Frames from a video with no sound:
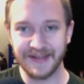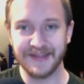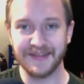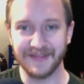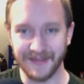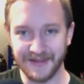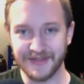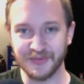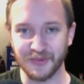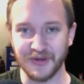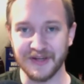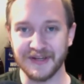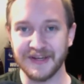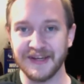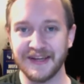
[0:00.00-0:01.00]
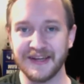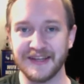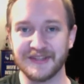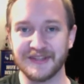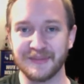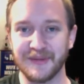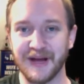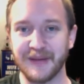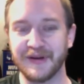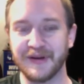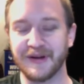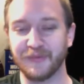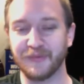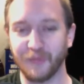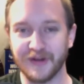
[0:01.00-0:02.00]
this week is somebody I've
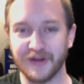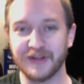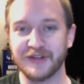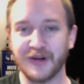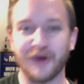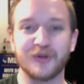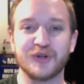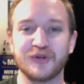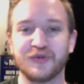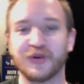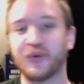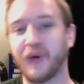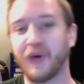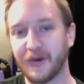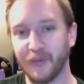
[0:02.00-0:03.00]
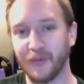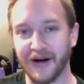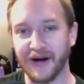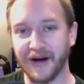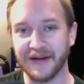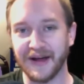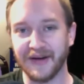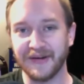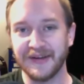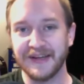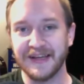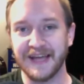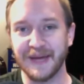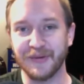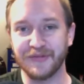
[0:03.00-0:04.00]
been wanting to talk to for quite a while now.
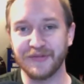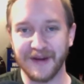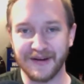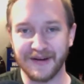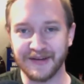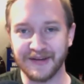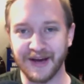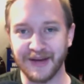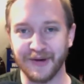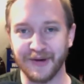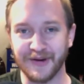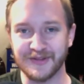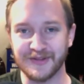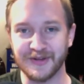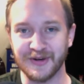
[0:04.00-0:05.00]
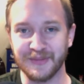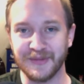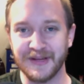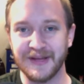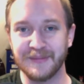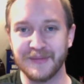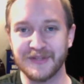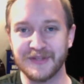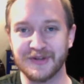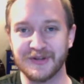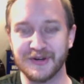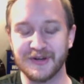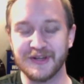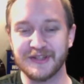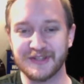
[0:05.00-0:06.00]
And we finally got him on Zoom,
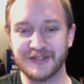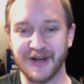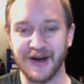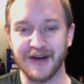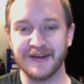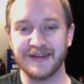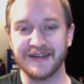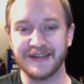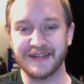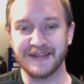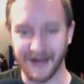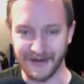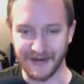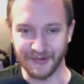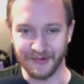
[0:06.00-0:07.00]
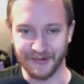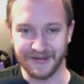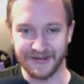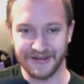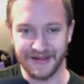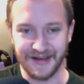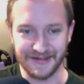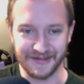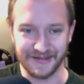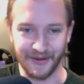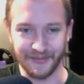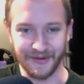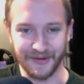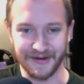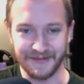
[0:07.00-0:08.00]
Mr. Scott Cable. How's it going,
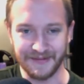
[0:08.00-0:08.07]
buddy?